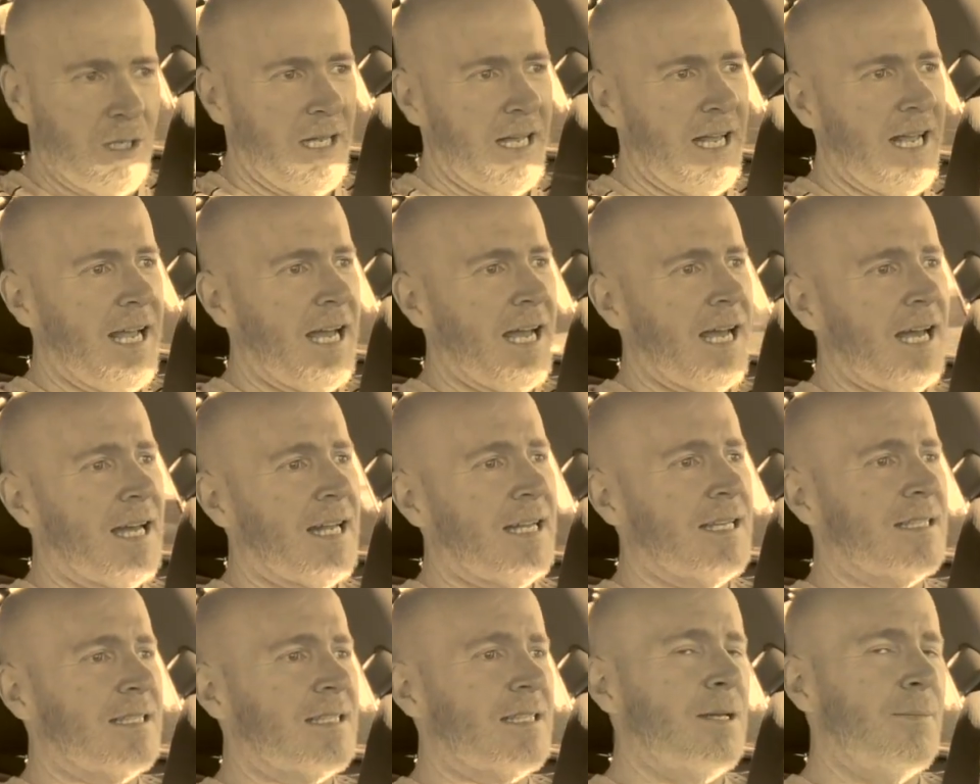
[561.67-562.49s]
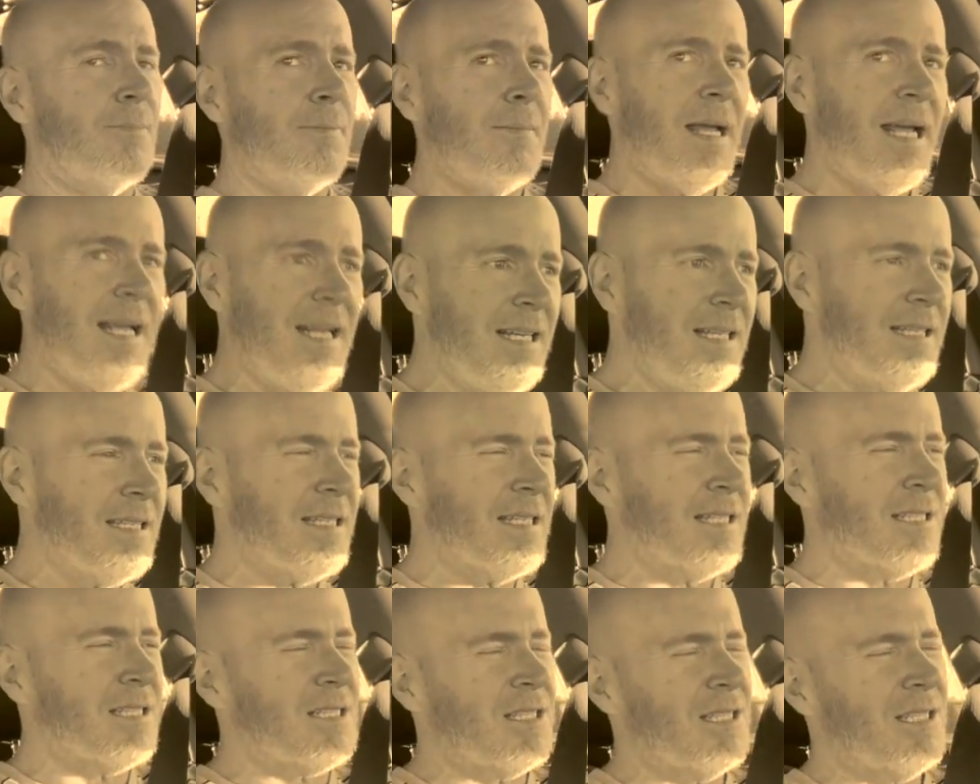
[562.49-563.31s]
And the
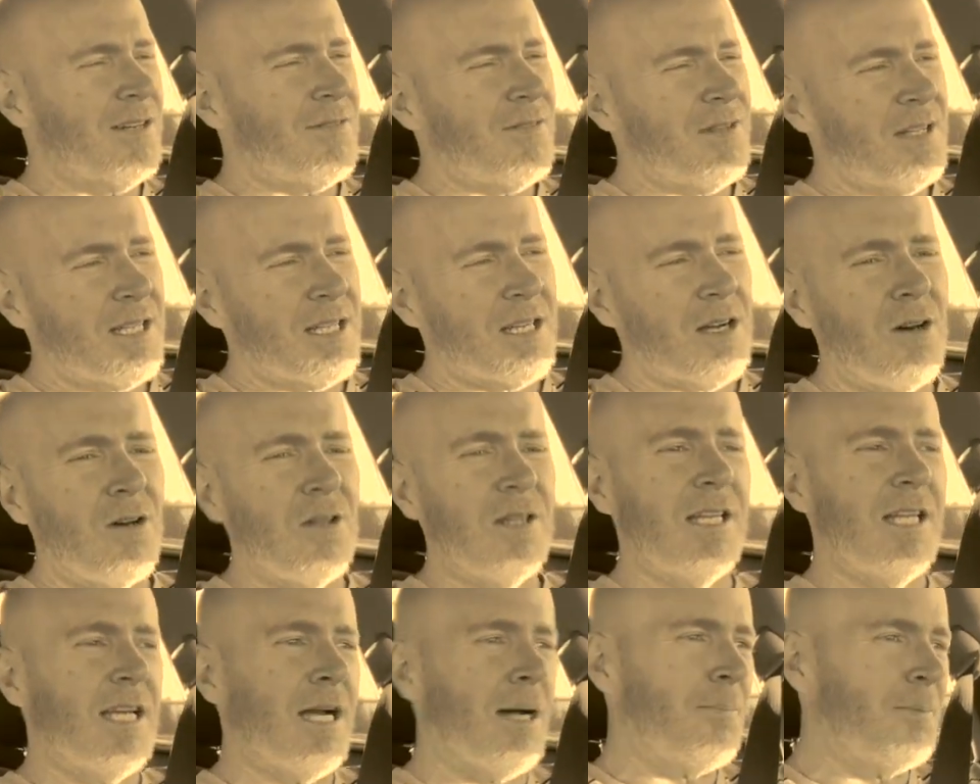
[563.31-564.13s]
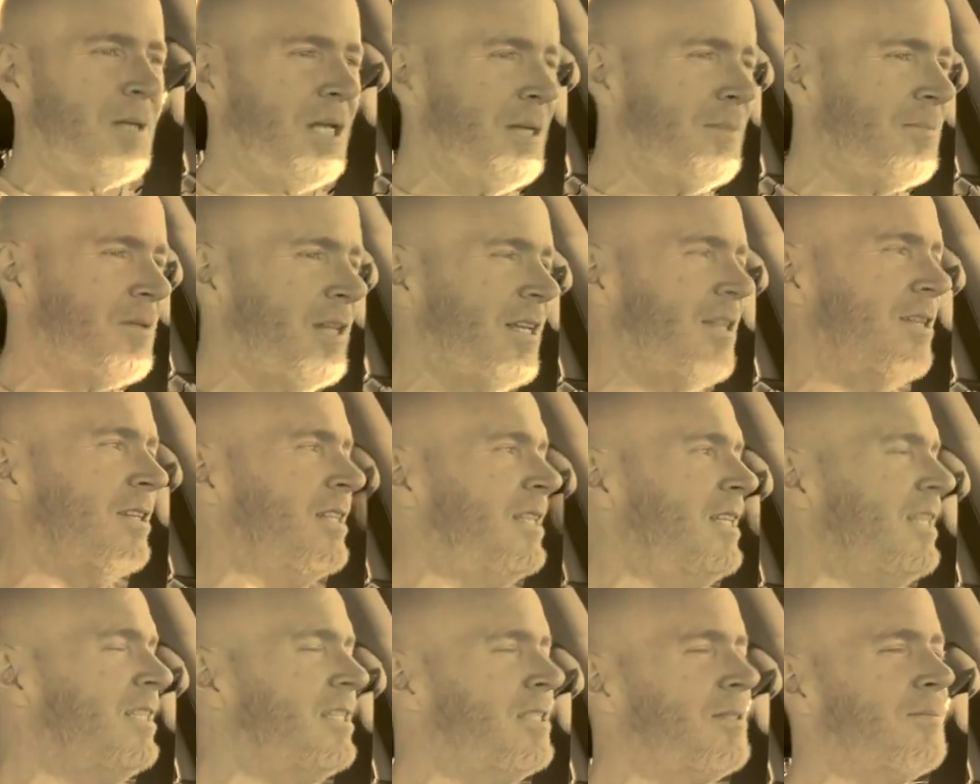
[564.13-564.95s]
maintenance and everything, all the upkeep that you
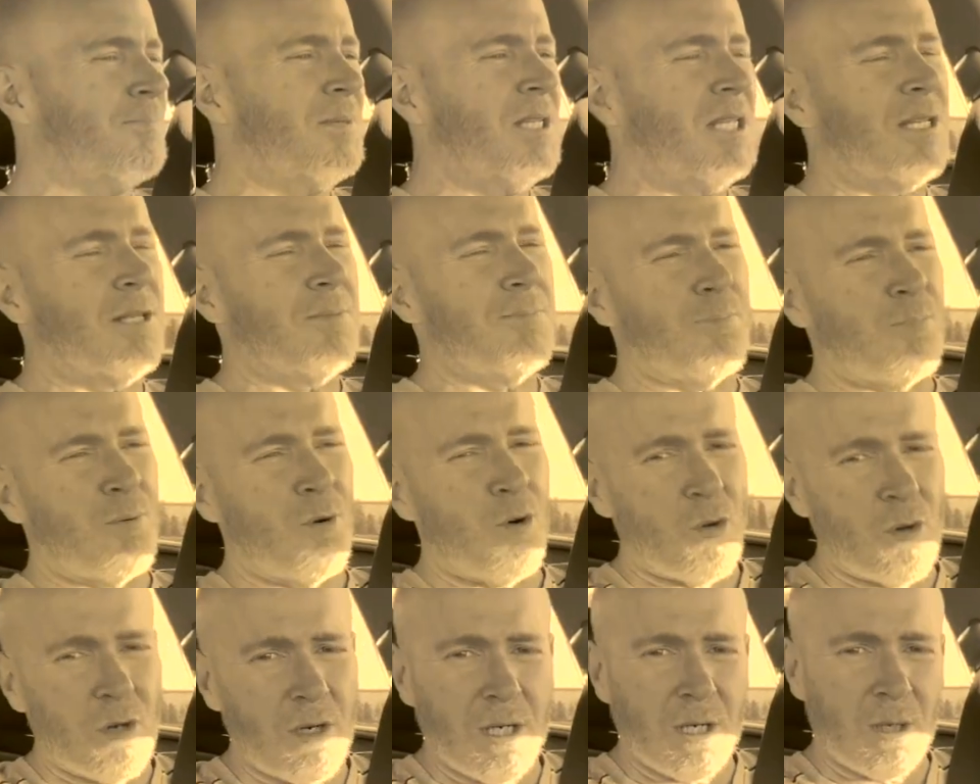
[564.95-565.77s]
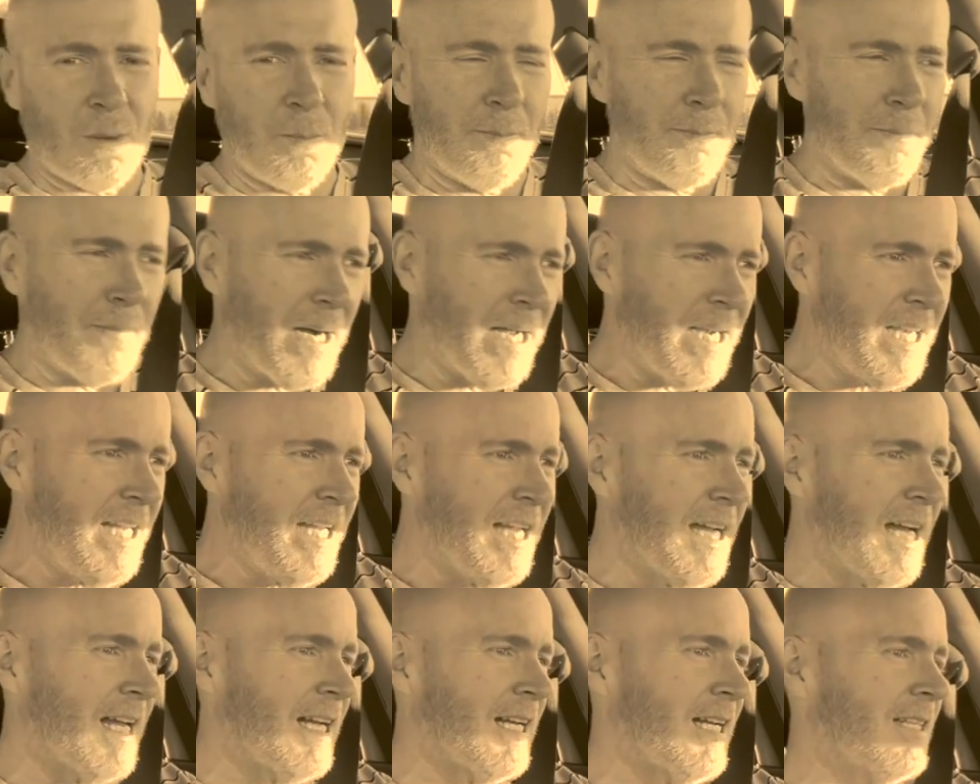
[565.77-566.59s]
need to be pouring money
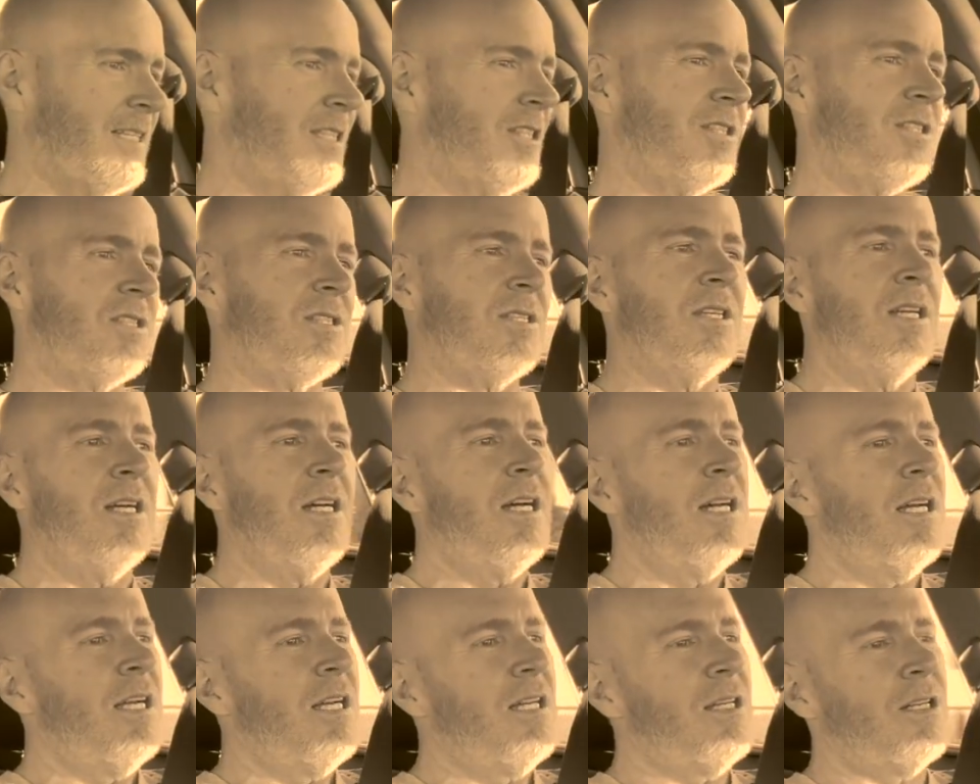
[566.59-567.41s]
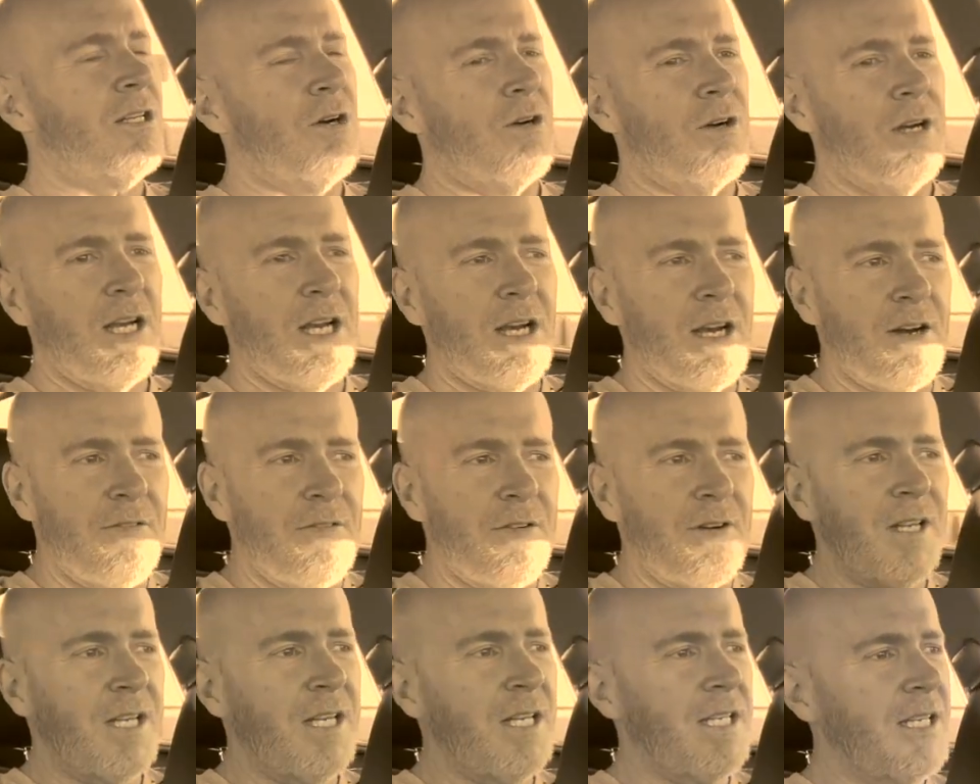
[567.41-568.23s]
at it, just, you know,
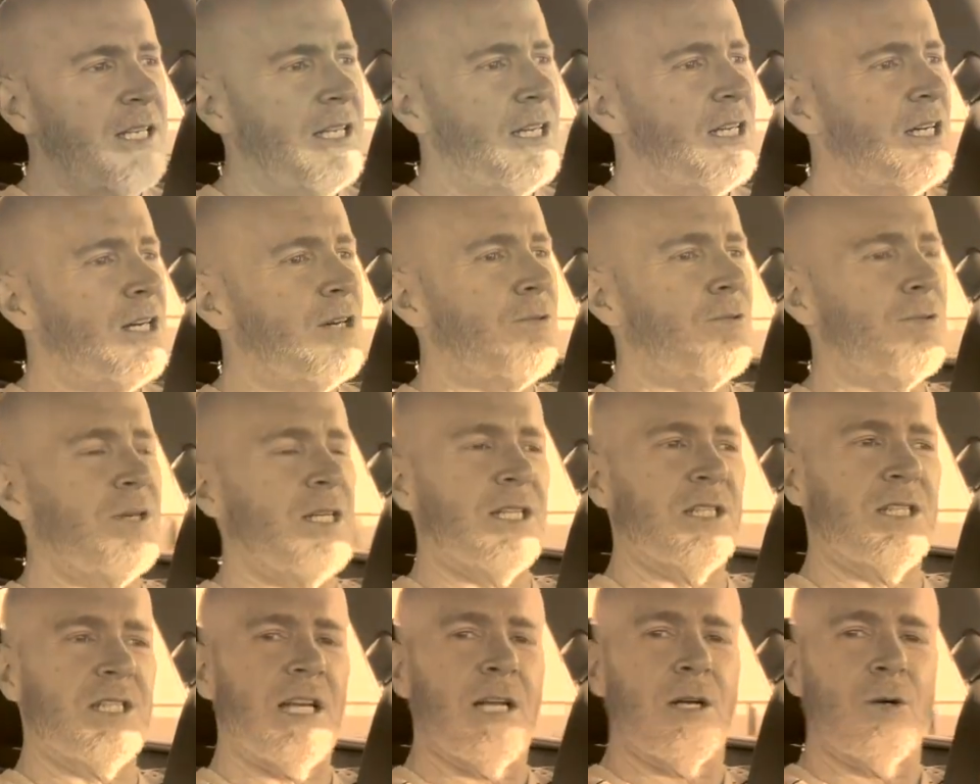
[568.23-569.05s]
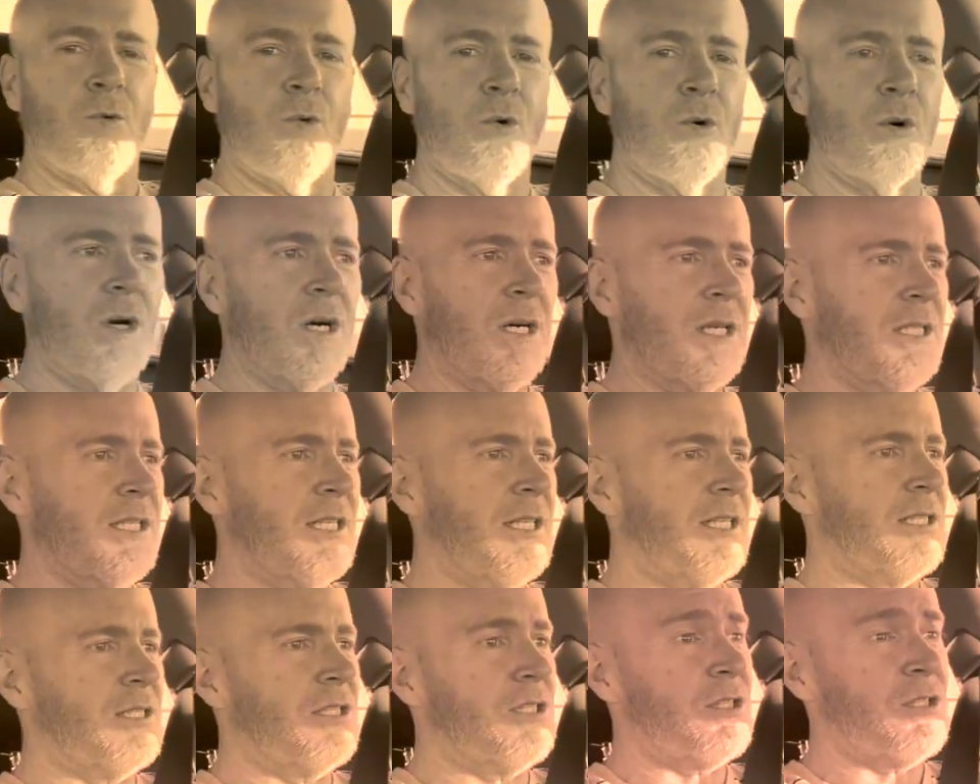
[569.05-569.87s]
every year when it's out of warranty,
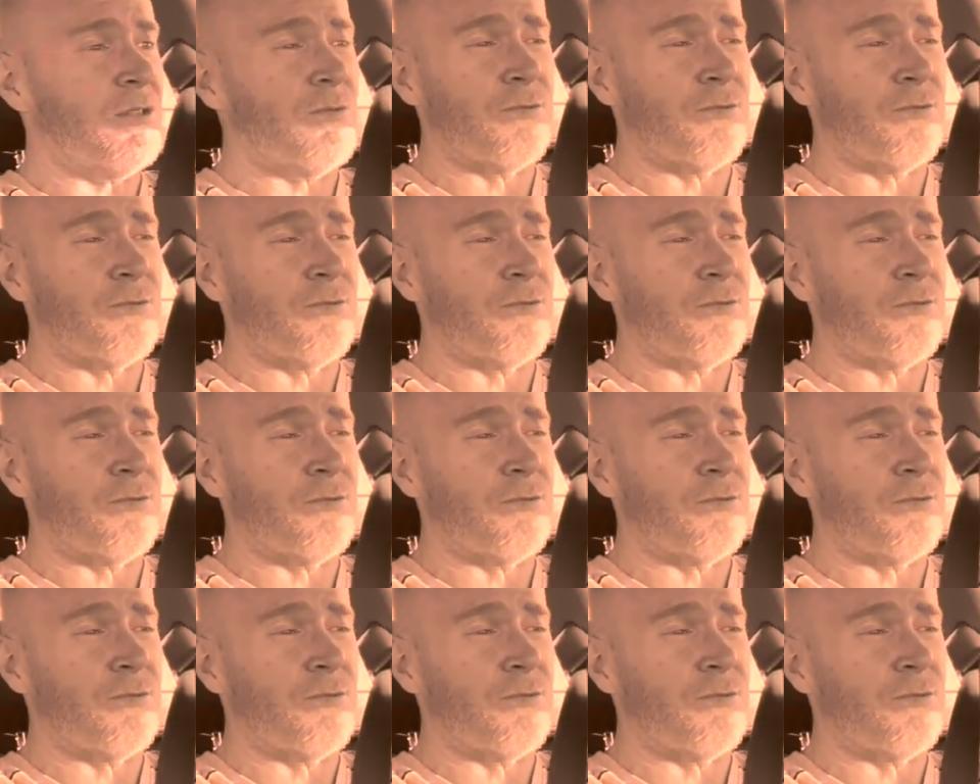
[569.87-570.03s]
it's just